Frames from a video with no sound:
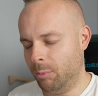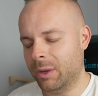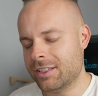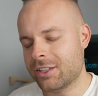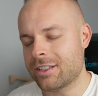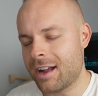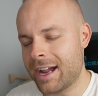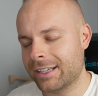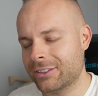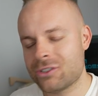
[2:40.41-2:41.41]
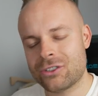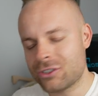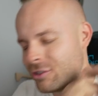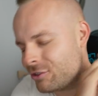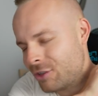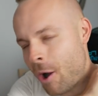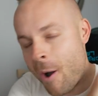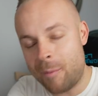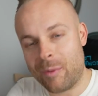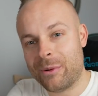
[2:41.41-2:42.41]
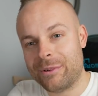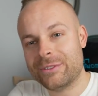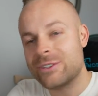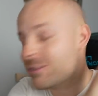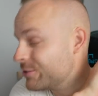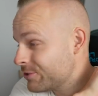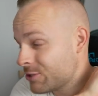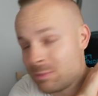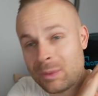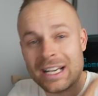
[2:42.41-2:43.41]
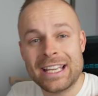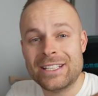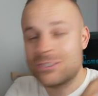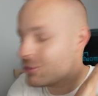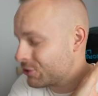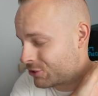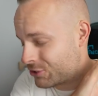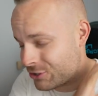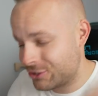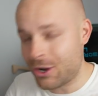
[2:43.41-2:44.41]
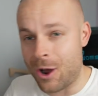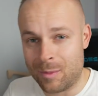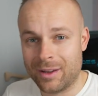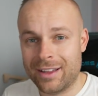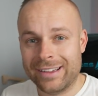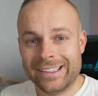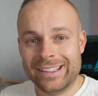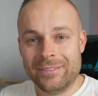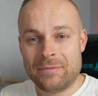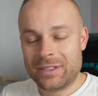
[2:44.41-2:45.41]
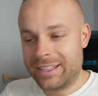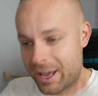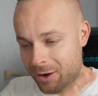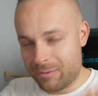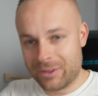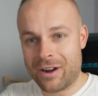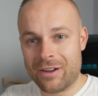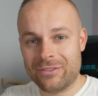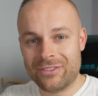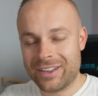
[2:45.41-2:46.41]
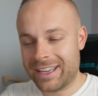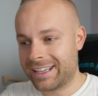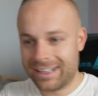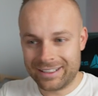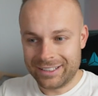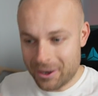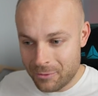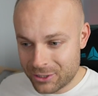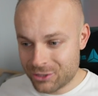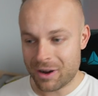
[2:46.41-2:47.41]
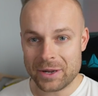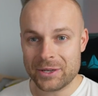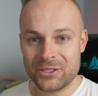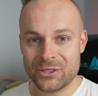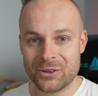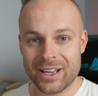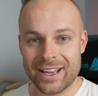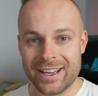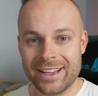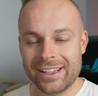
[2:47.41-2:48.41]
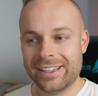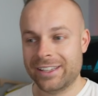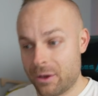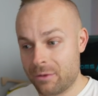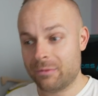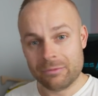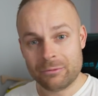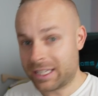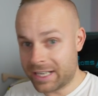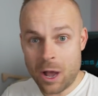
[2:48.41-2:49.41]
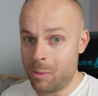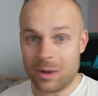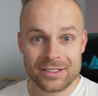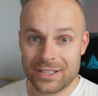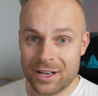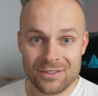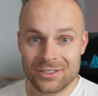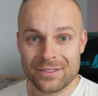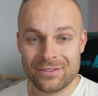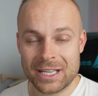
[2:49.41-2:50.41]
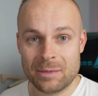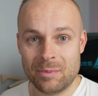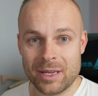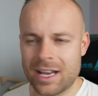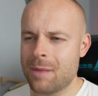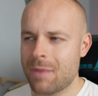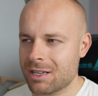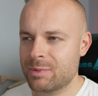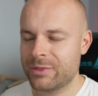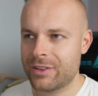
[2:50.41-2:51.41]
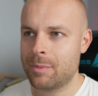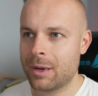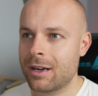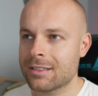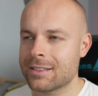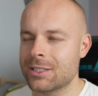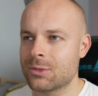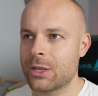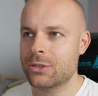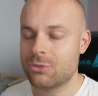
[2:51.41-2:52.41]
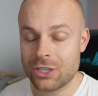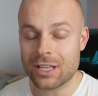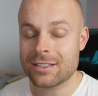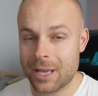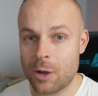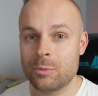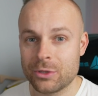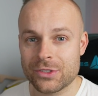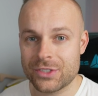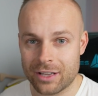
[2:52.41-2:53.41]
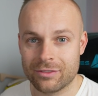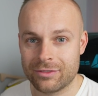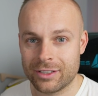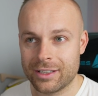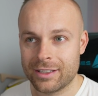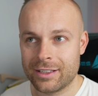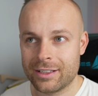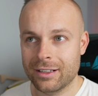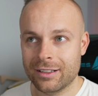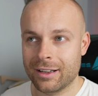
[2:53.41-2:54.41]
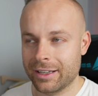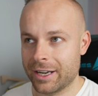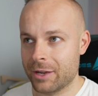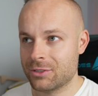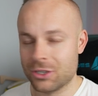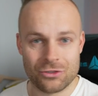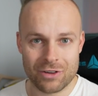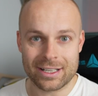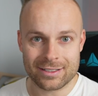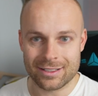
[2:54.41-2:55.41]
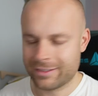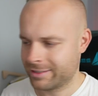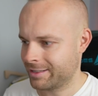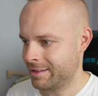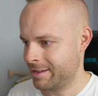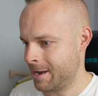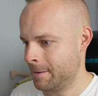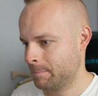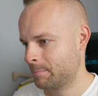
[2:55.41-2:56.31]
But it's just like, just stop. Just please, just stop. Get on with your own thing. You know, we're trying to enjoy it. You know, we can help ourselves if need be. I much prefer parties where you just help yourself, you know, to drinks and things like that.